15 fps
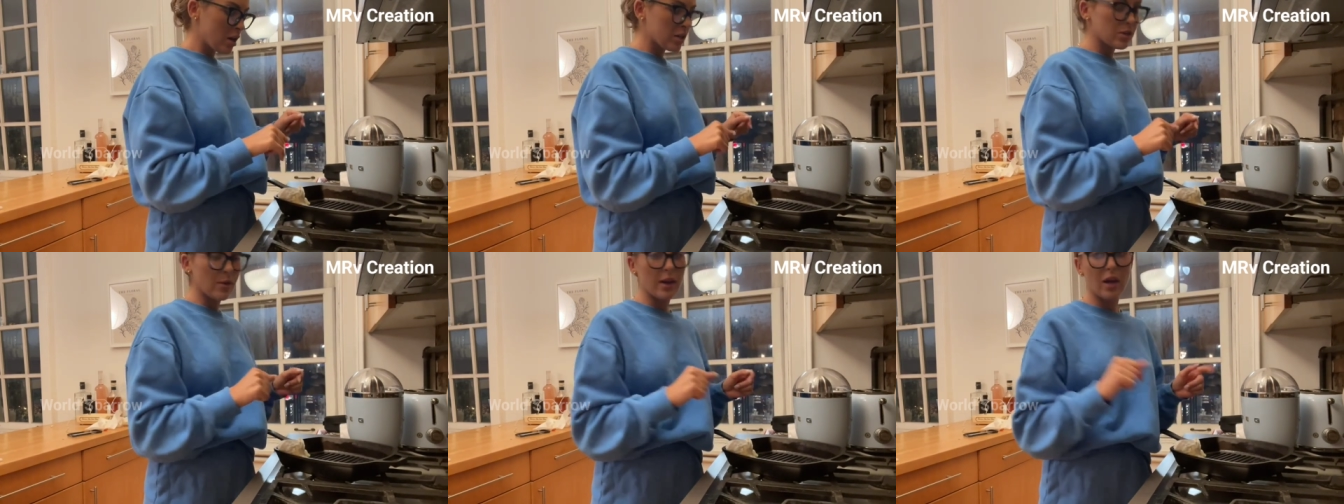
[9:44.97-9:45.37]

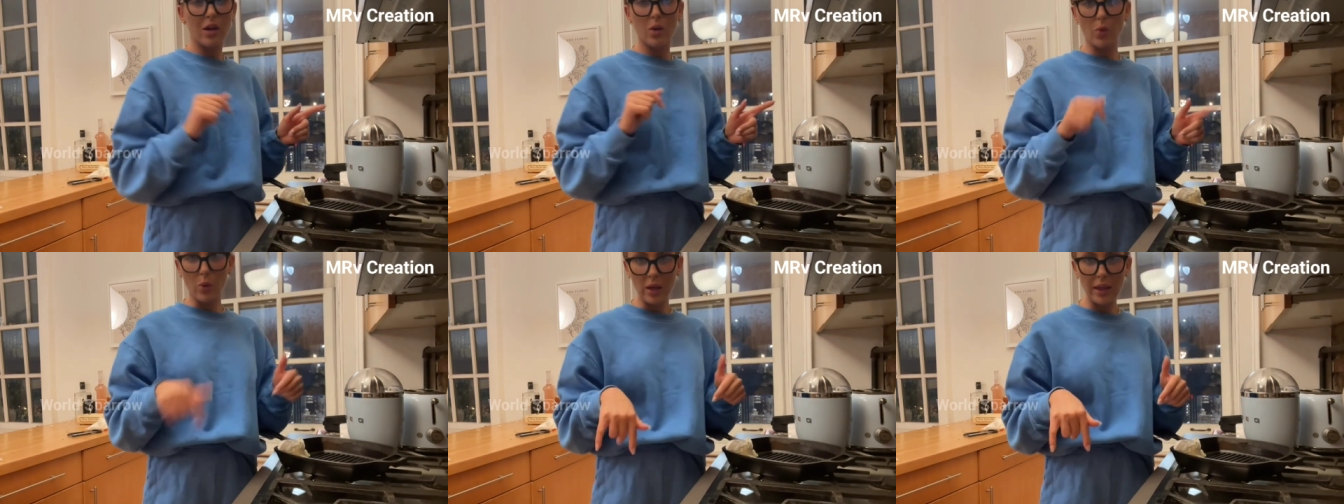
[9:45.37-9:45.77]
So I got
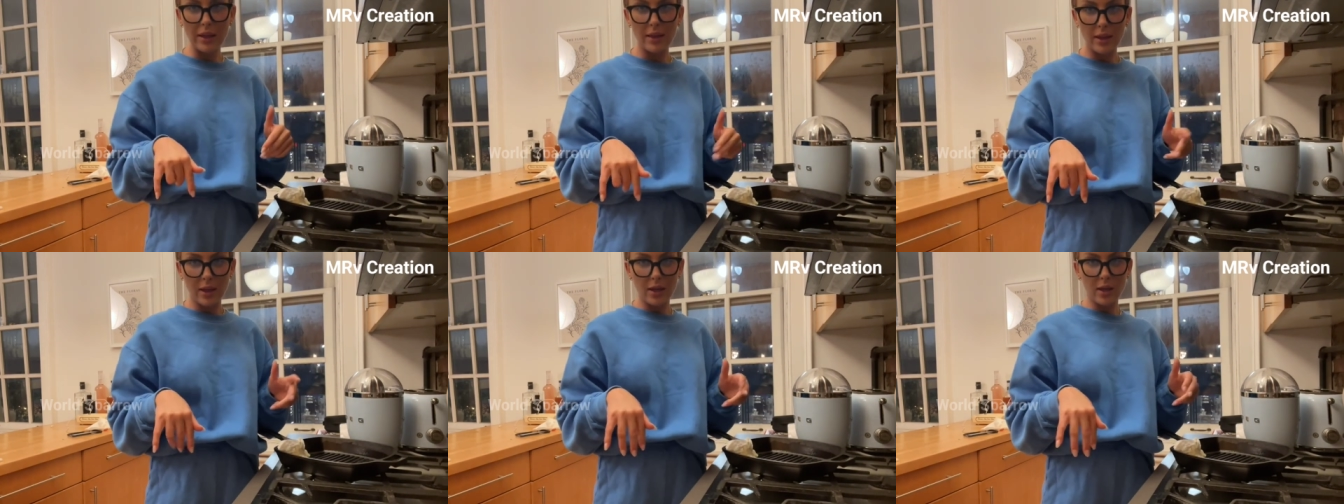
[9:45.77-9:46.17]
a really
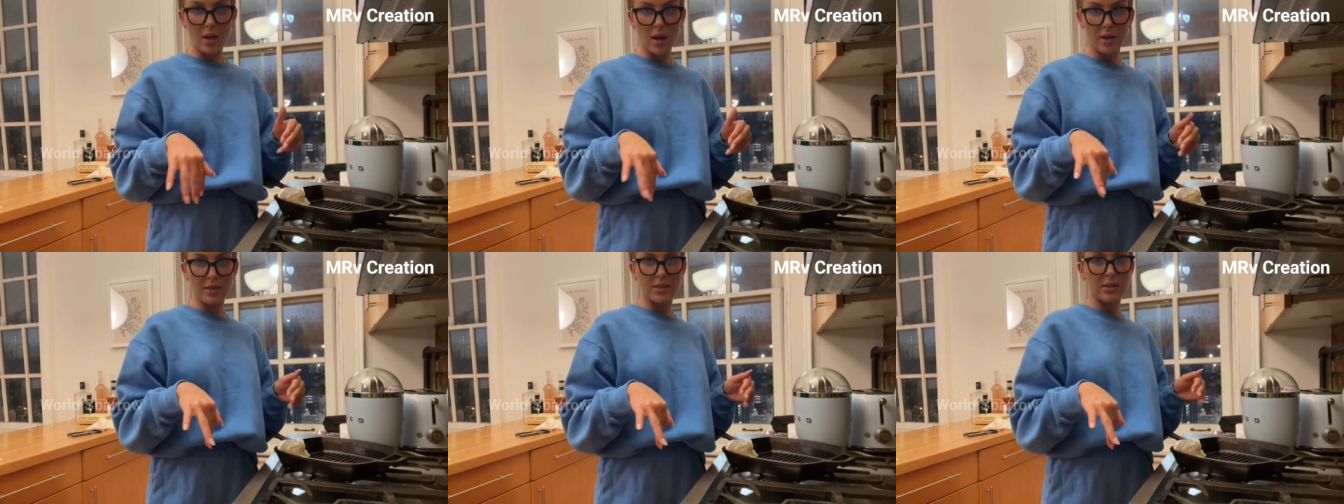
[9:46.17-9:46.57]
lean
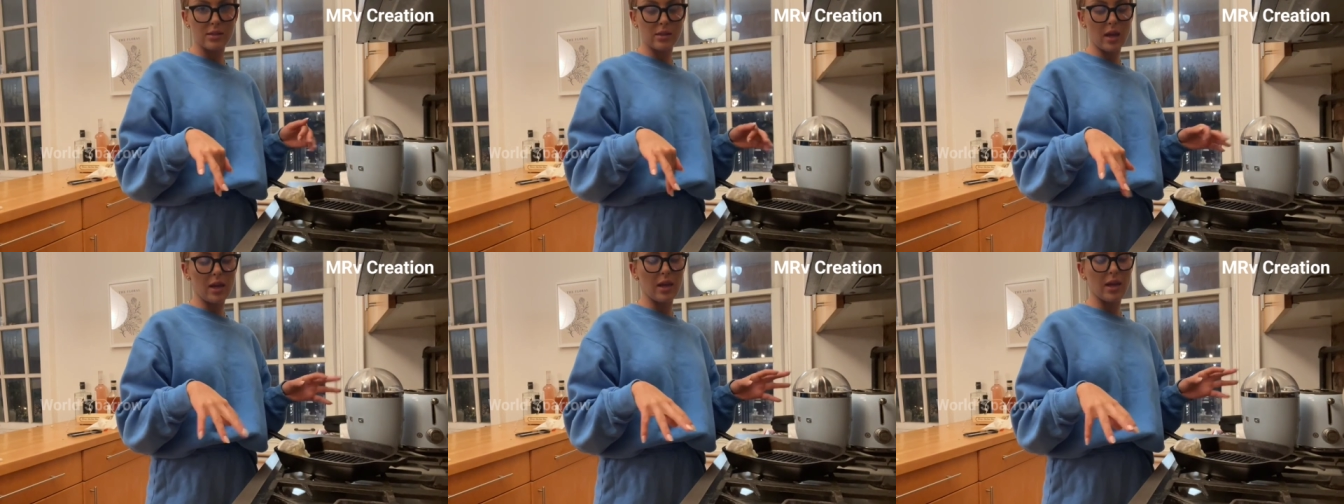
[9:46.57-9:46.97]
cut
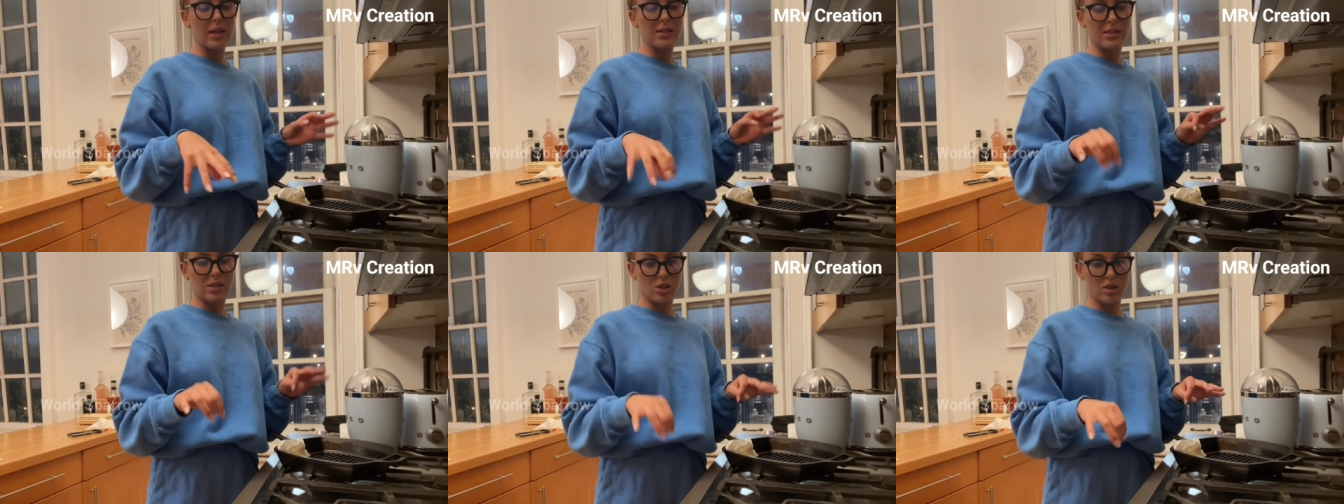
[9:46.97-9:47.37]
steak.
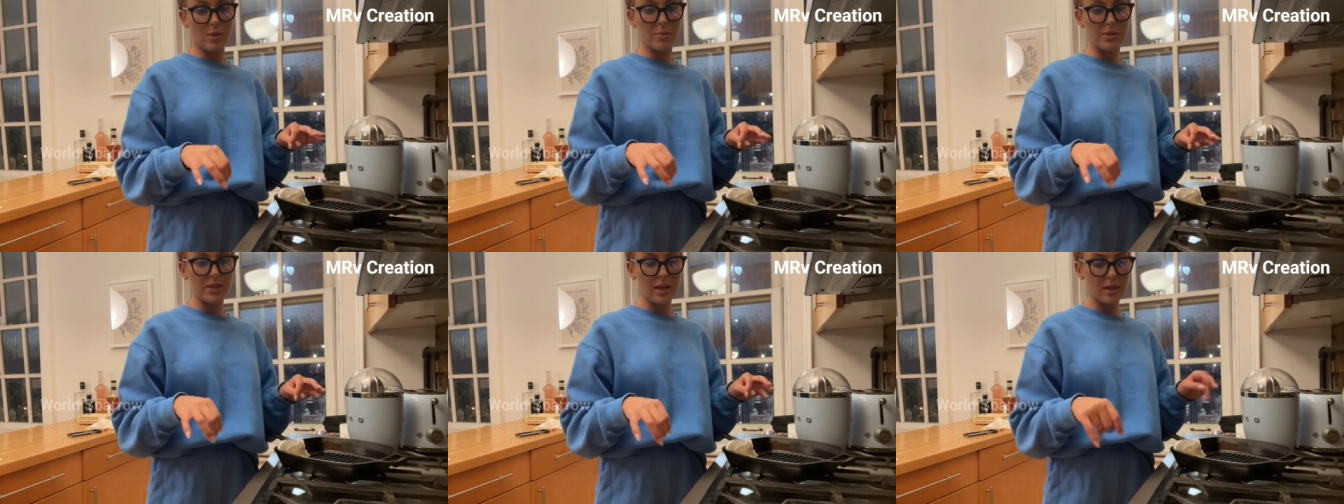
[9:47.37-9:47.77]
It's a
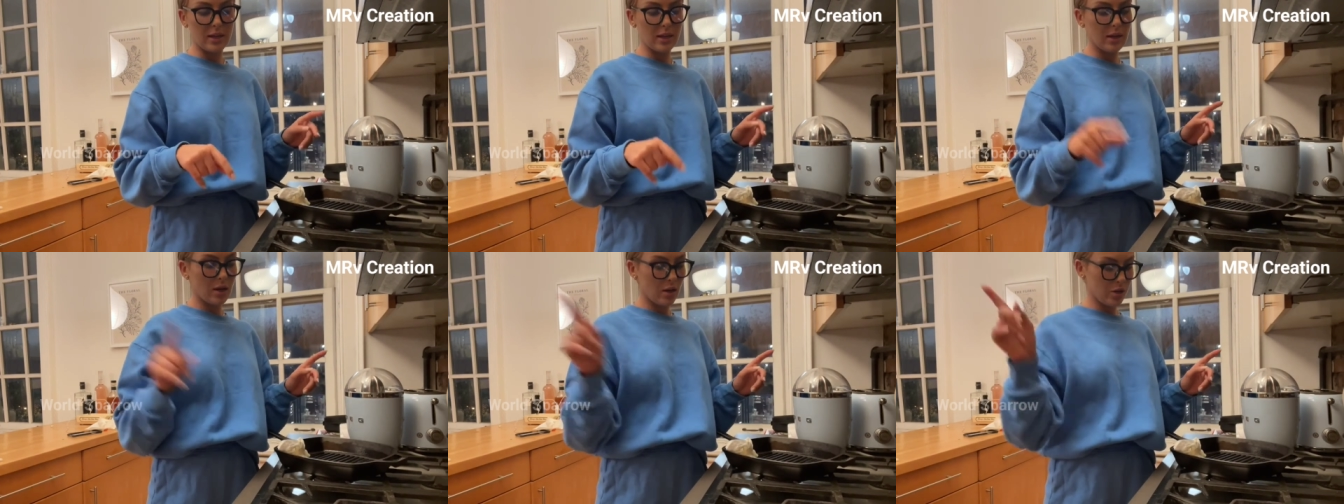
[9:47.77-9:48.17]
strip steak.